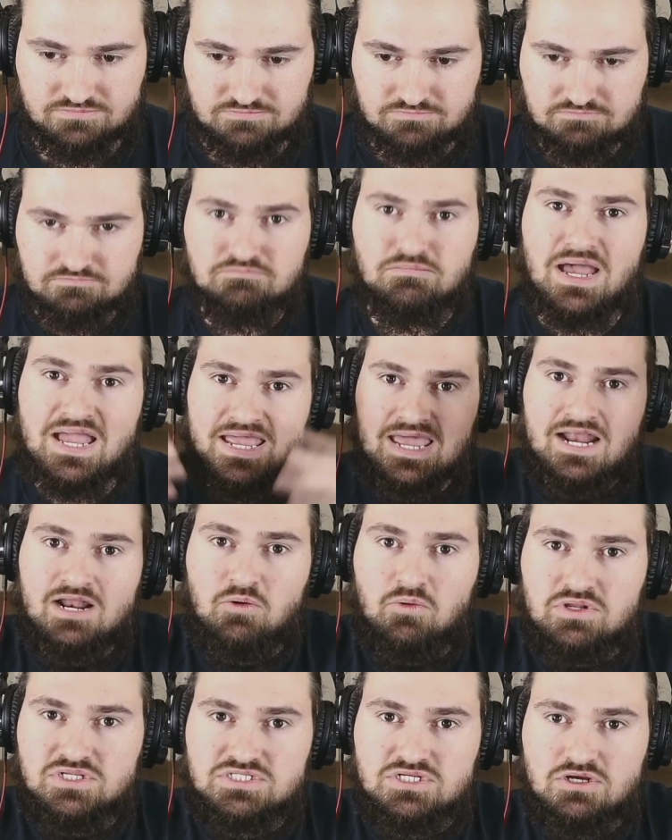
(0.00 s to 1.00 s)
I kind of
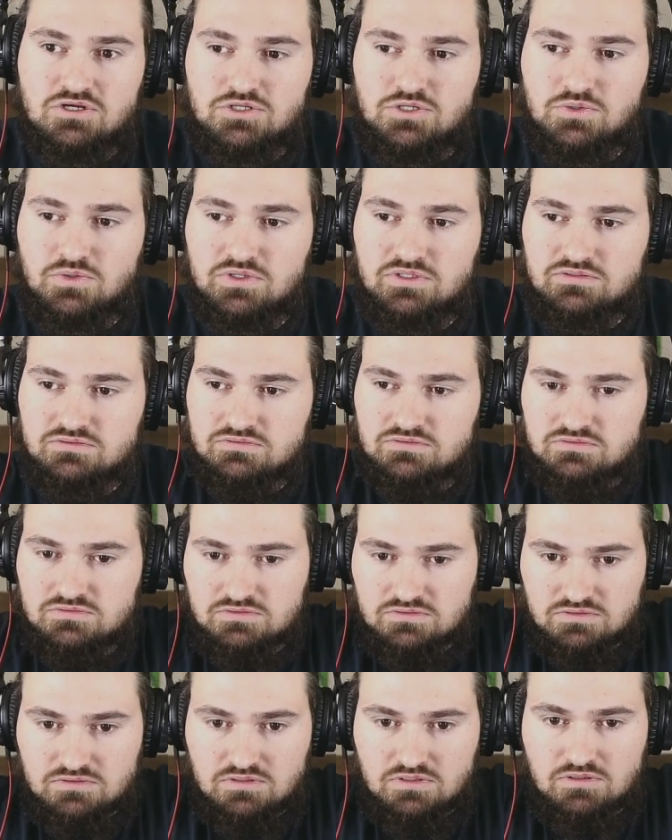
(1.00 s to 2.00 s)
want to start doing
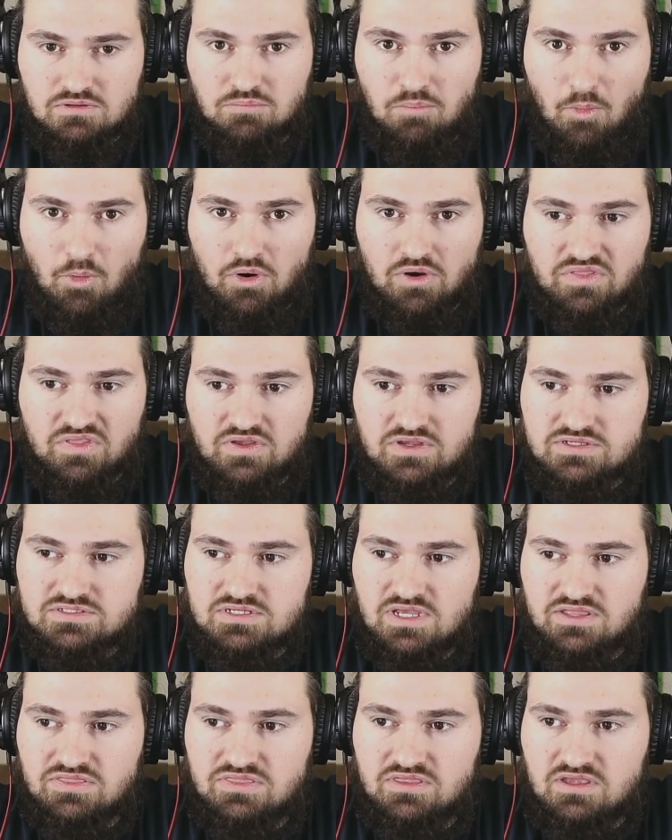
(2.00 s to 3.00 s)
more of these.
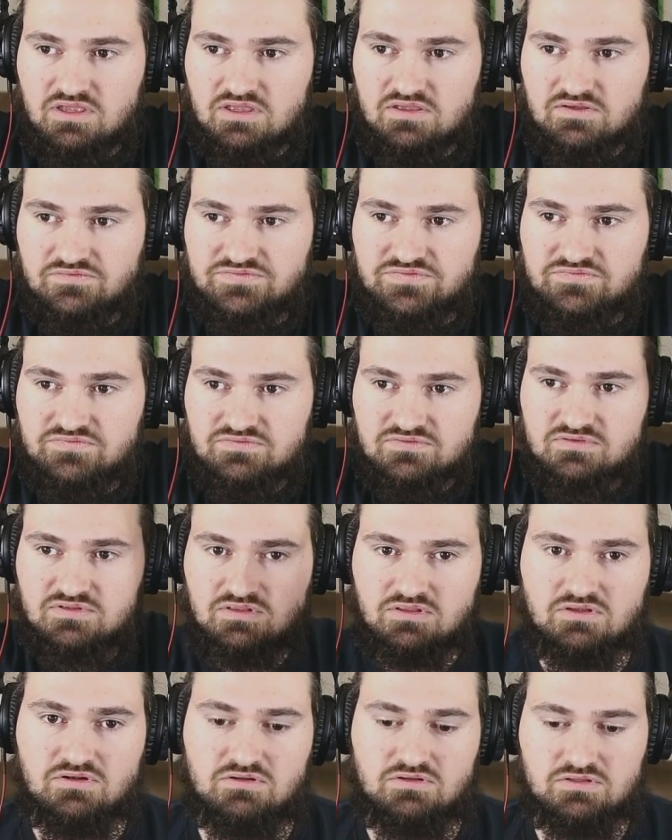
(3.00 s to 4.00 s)
I think if a
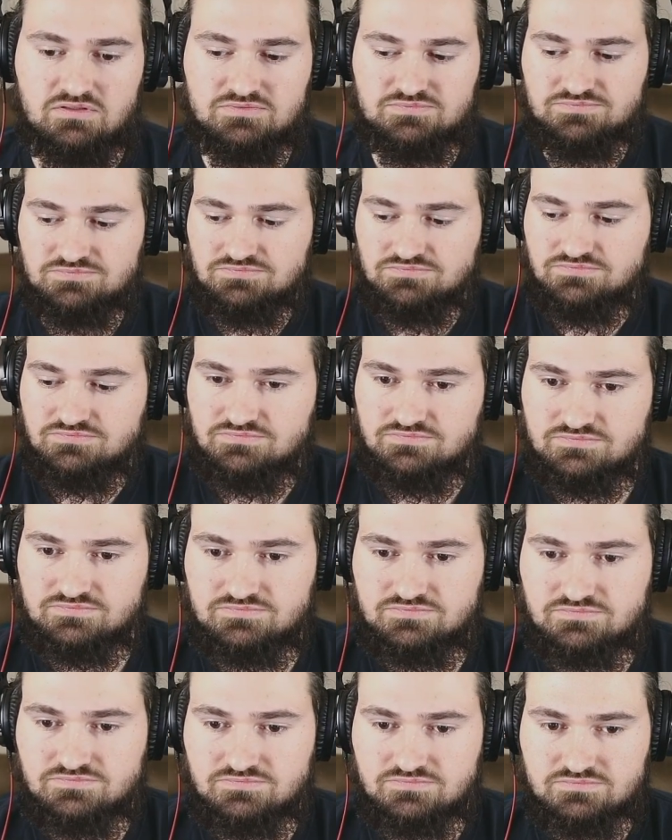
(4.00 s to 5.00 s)
little
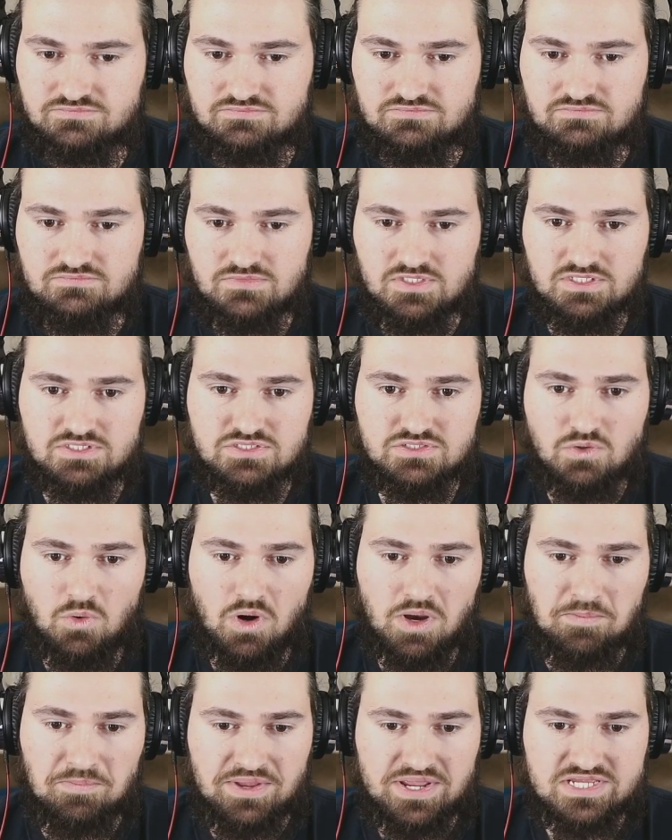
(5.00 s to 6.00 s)

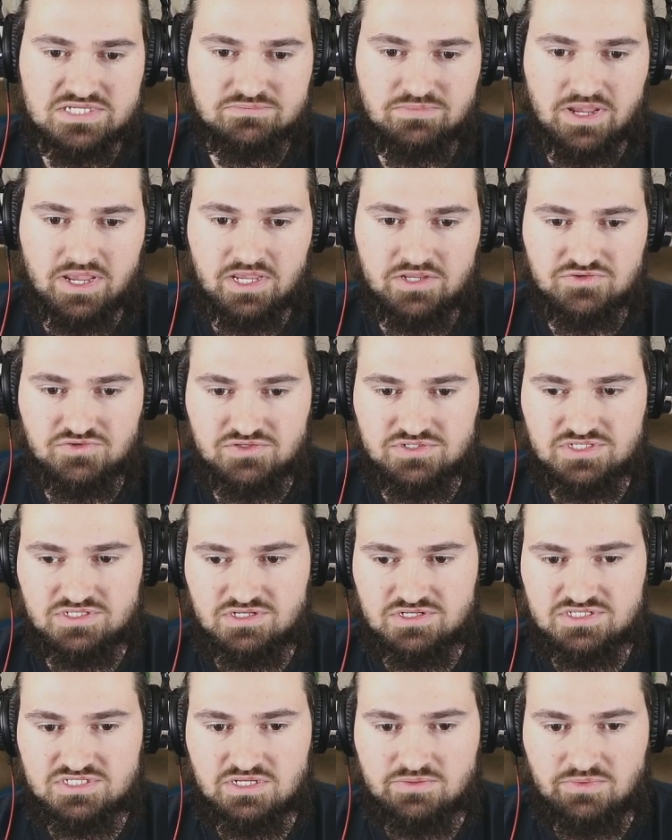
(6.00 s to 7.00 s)
story piques my interest and
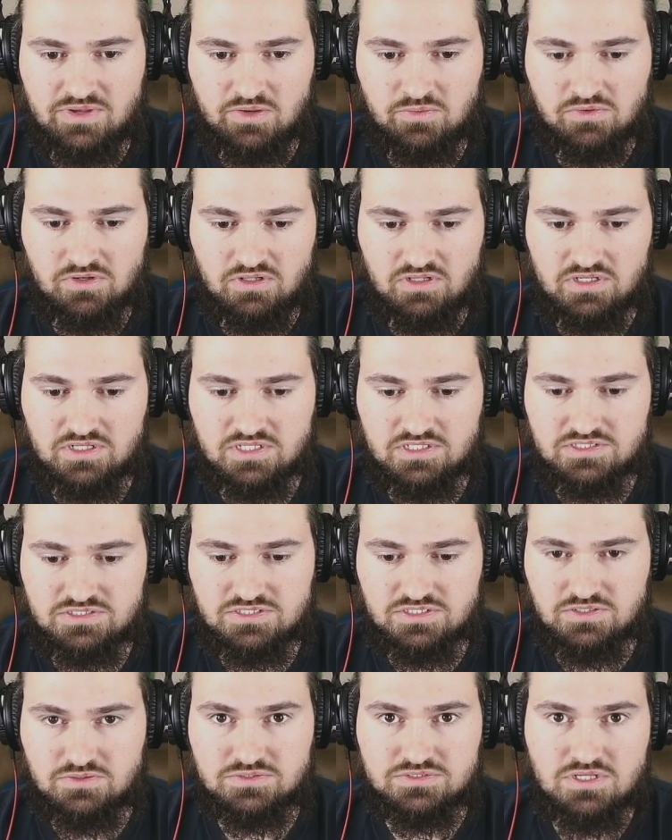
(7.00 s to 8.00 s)
it's something I want to look
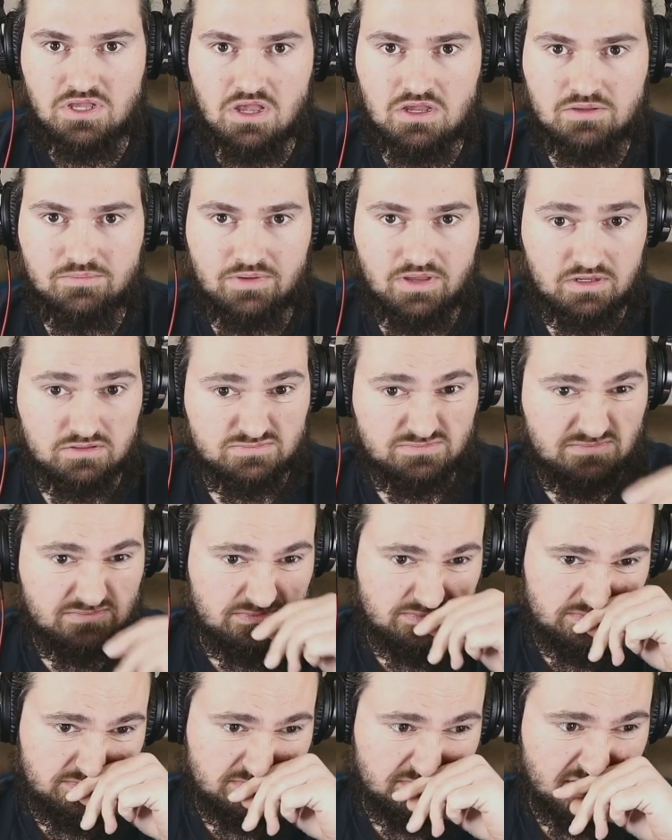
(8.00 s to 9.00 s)
into and talk about,
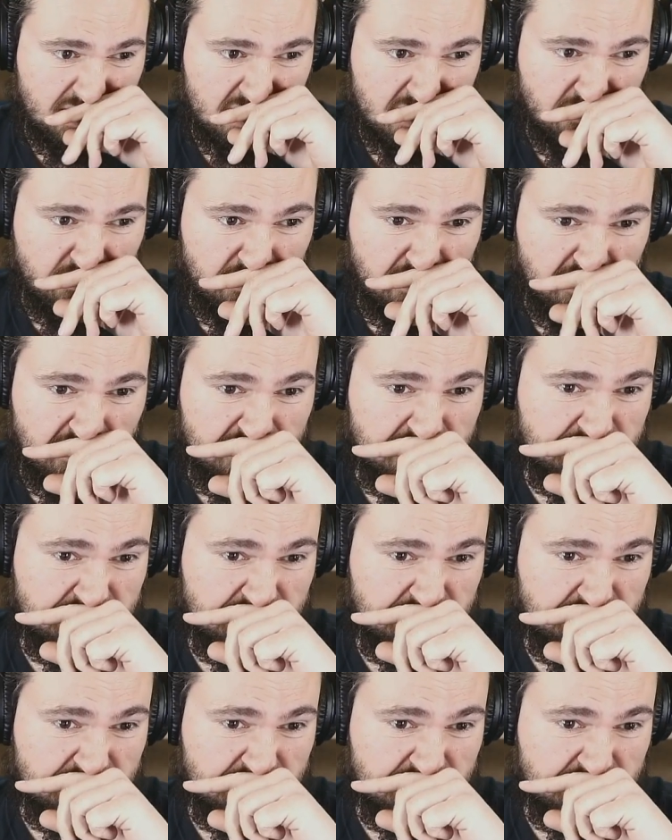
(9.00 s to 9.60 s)
I will.